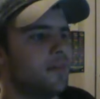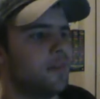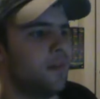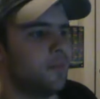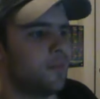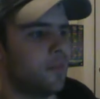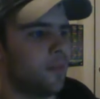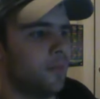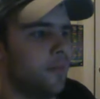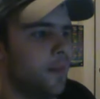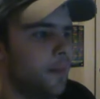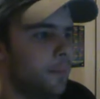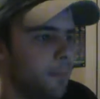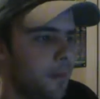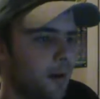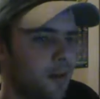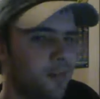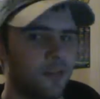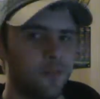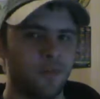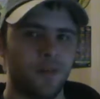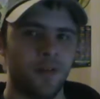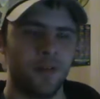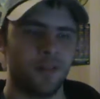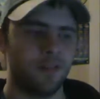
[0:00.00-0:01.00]
comes from the
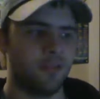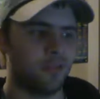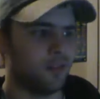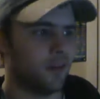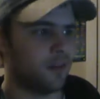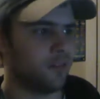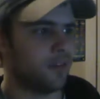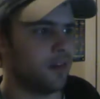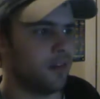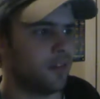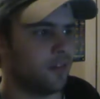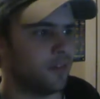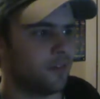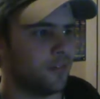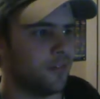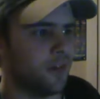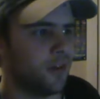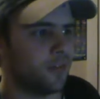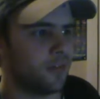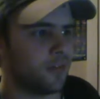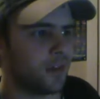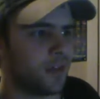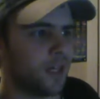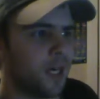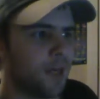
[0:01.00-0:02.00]
Mass Effect series.
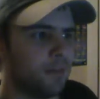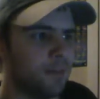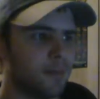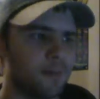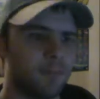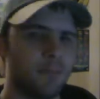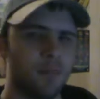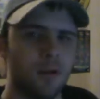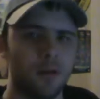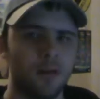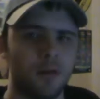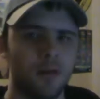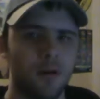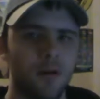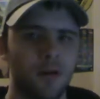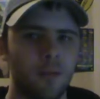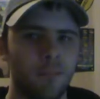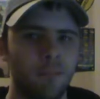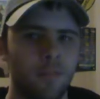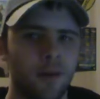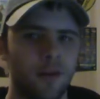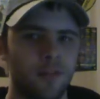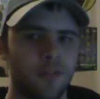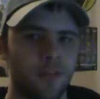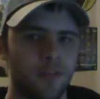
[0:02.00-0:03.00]
There's a comic book
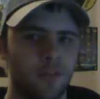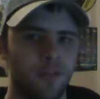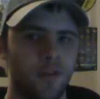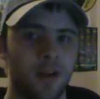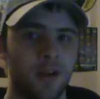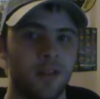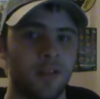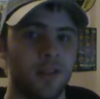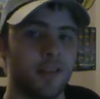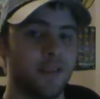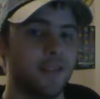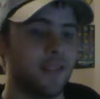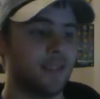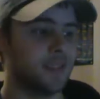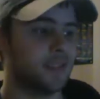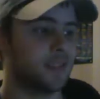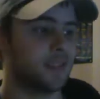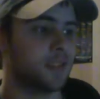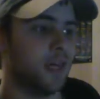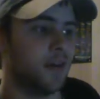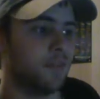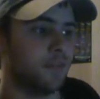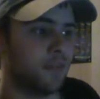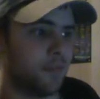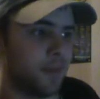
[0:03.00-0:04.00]
called Mass Effect
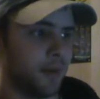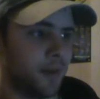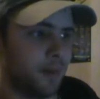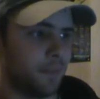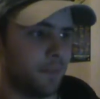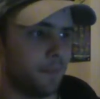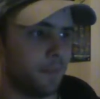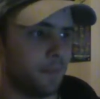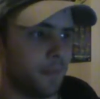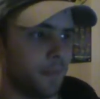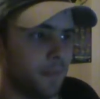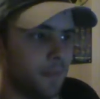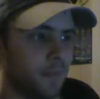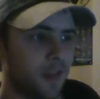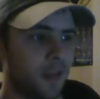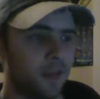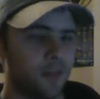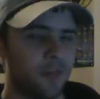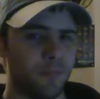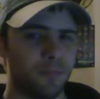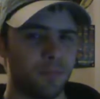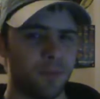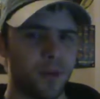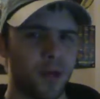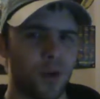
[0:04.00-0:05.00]
Discovery. That's
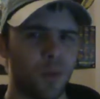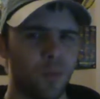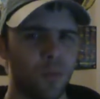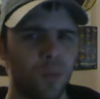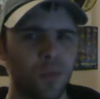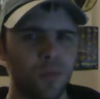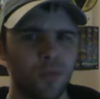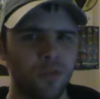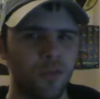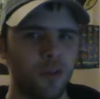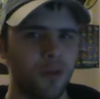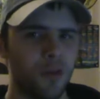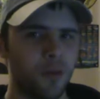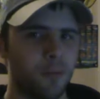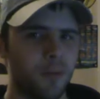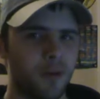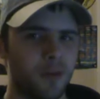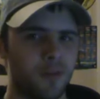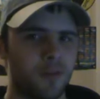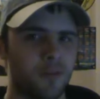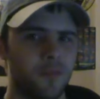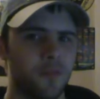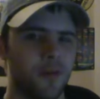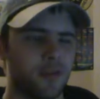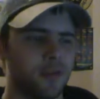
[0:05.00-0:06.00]
a prequel to
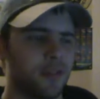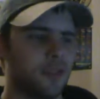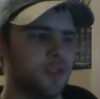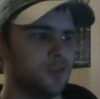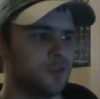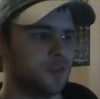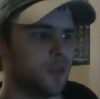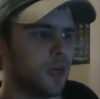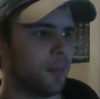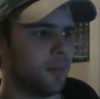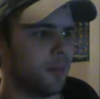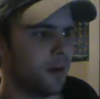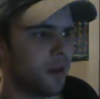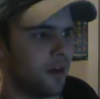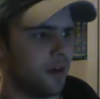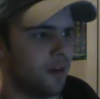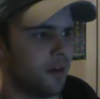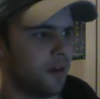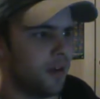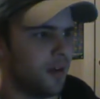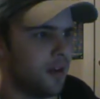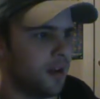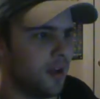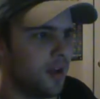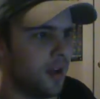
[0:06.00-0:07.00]
Mass Effect Andromeda,
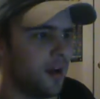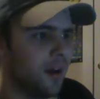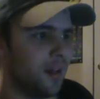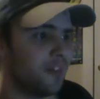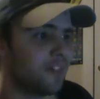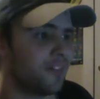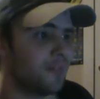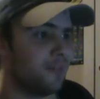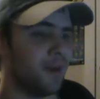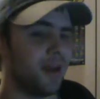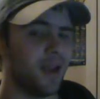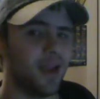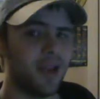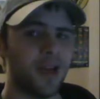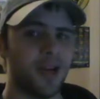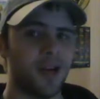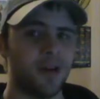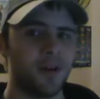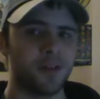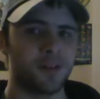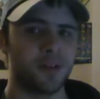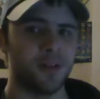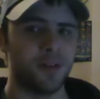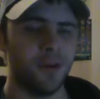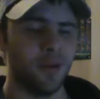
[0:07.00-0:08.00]
and it has a main
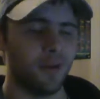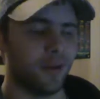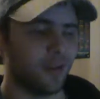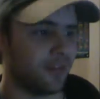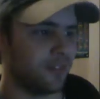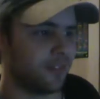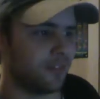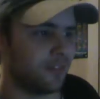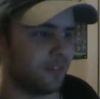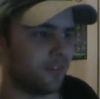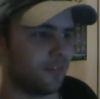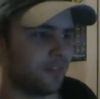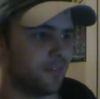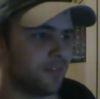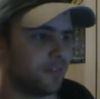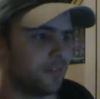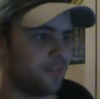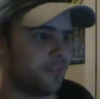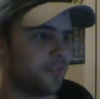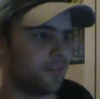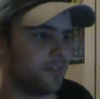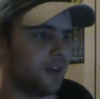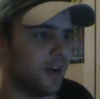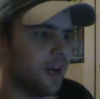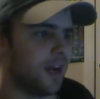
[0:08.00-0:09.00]
character known as
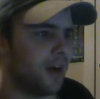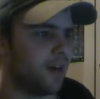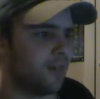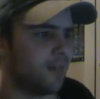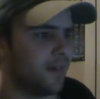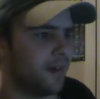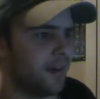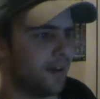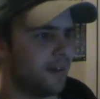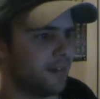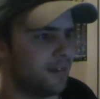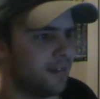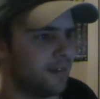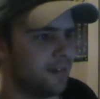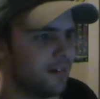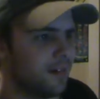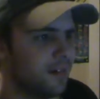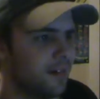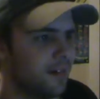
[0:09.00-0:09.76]
Tyran